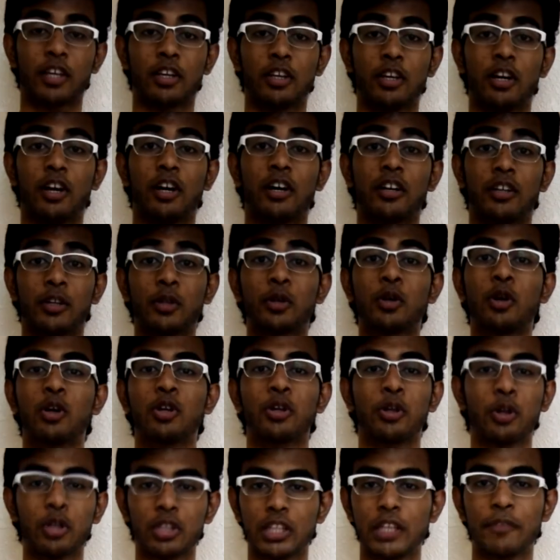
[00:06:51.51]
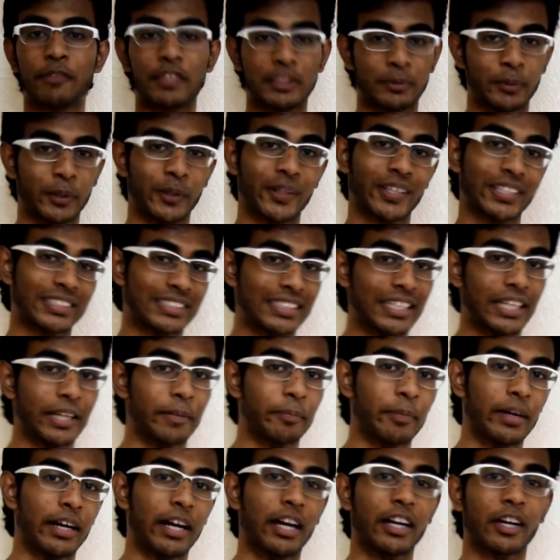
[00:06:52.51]
you know the difference between a
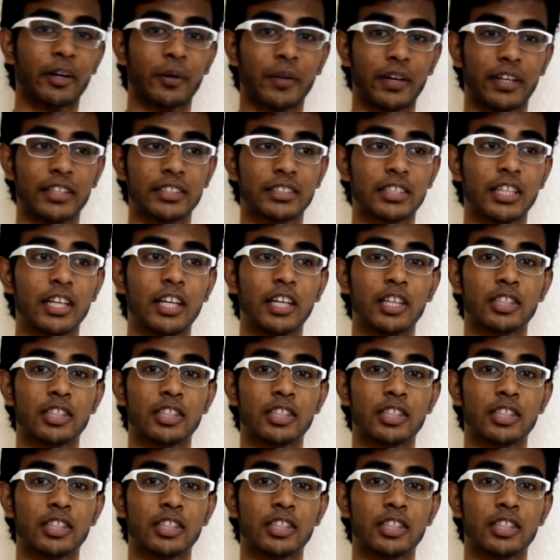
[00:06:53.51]
sit-up and a crunch.